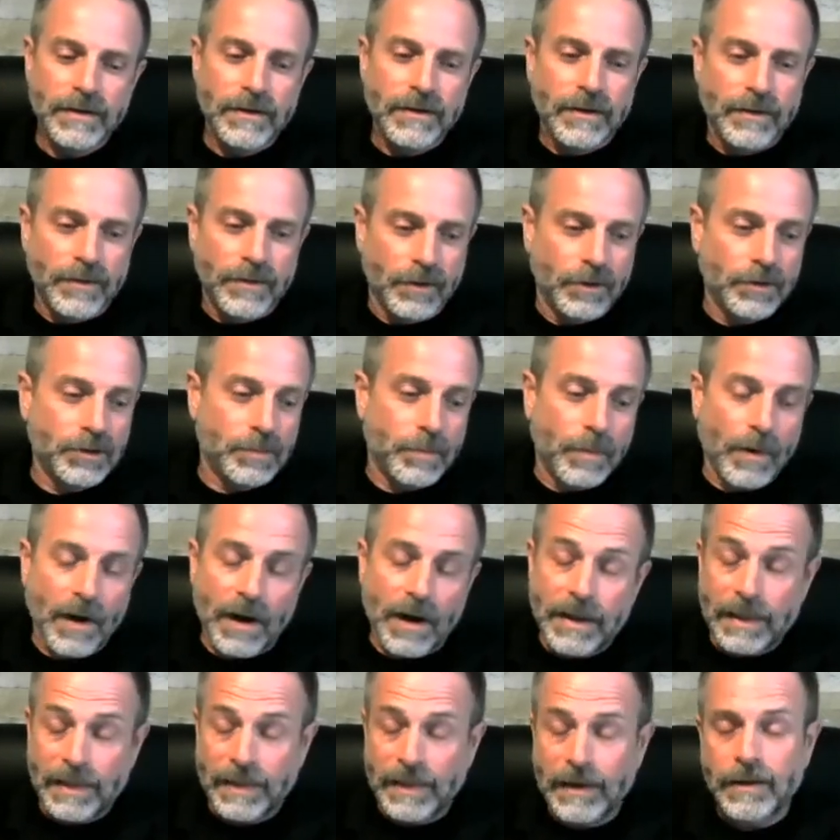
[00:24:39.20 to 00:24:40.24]
they're spread
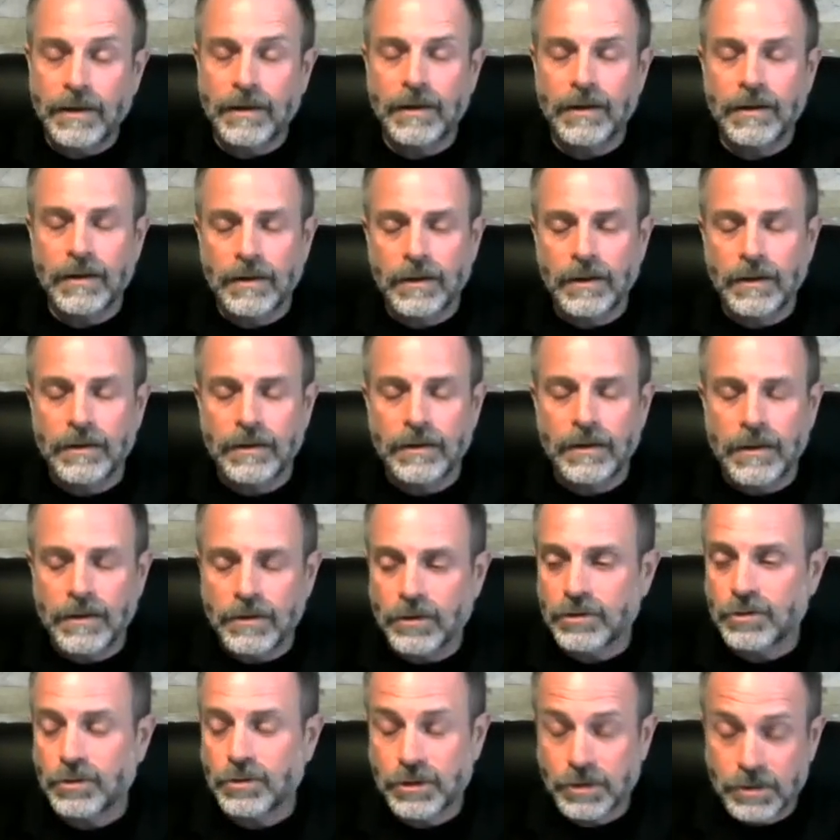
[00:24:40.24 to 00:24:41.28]
thin and
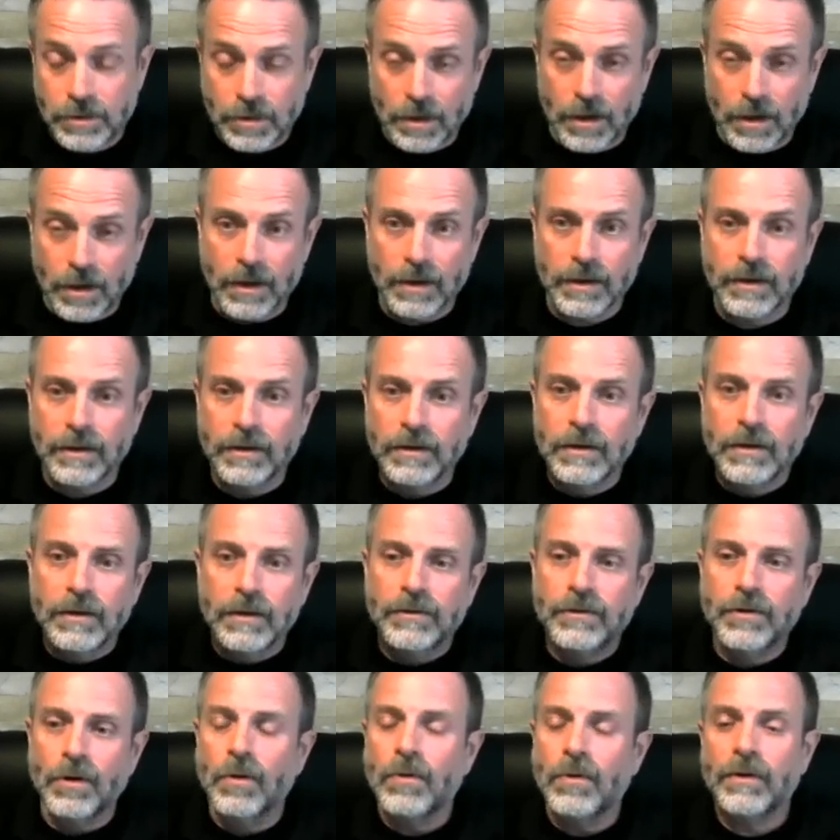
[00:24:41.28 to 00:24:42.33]
you're stuck.
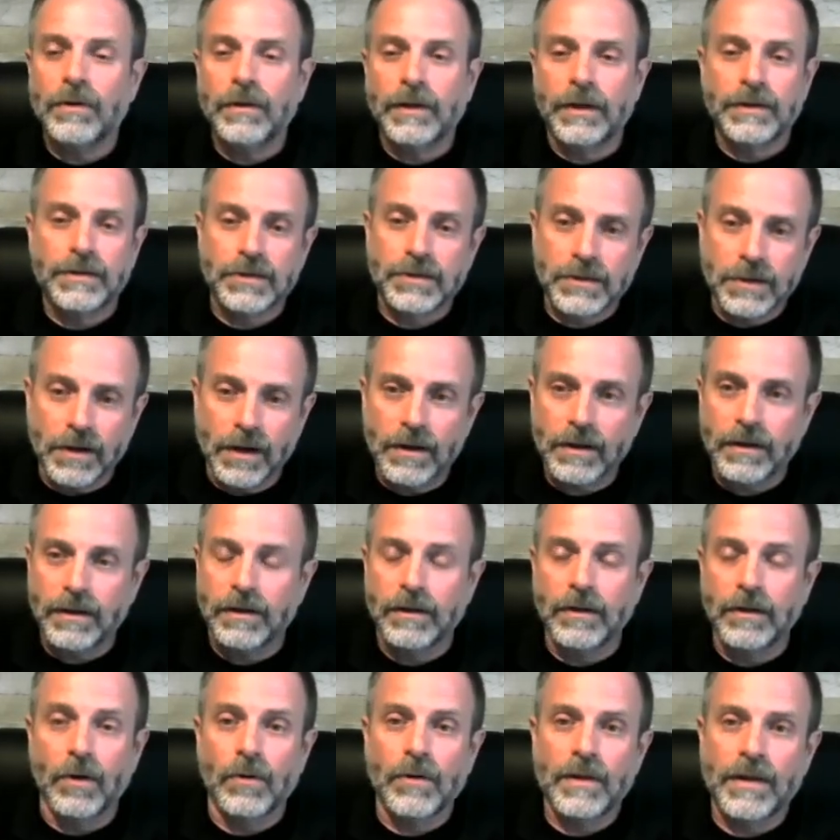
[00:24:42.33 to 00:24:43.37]
Don't get
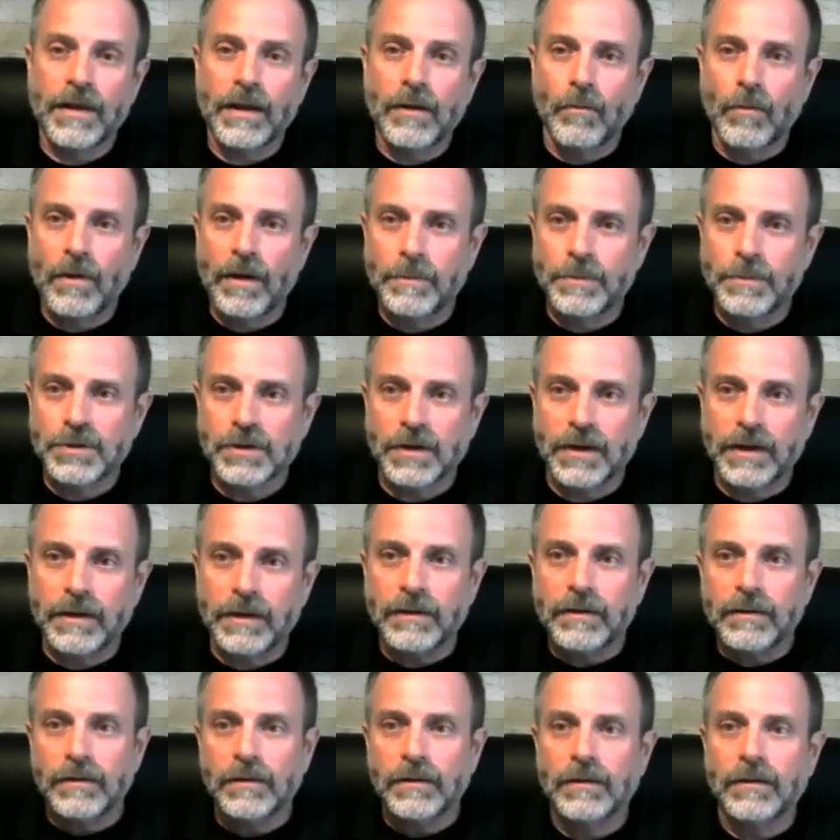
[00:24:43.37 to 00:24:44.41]
stuck. Go to that
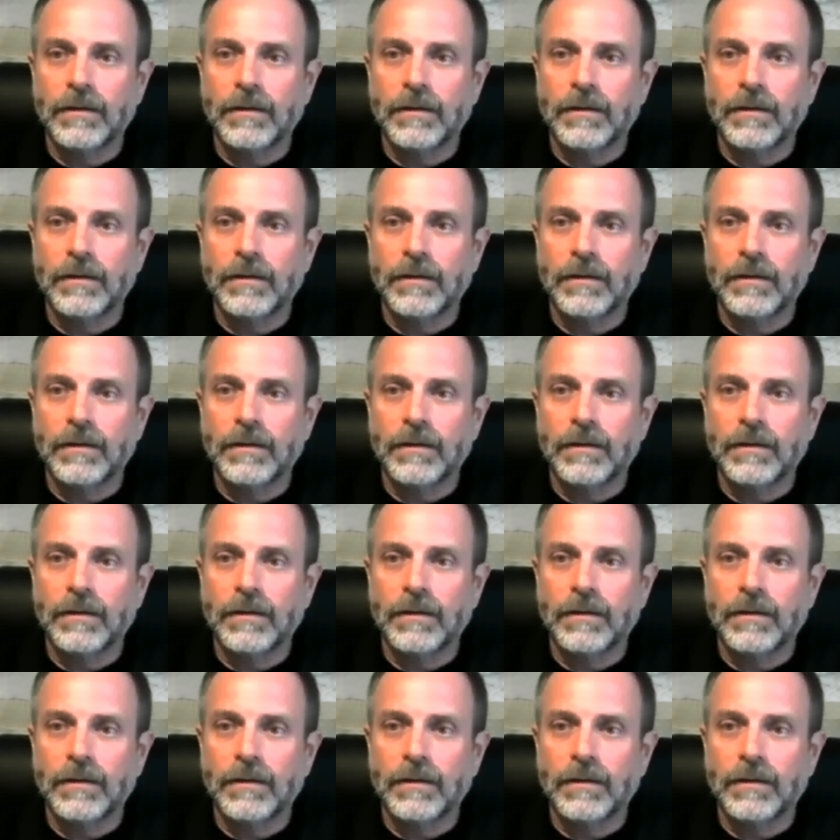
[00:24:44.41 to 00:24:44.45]
website.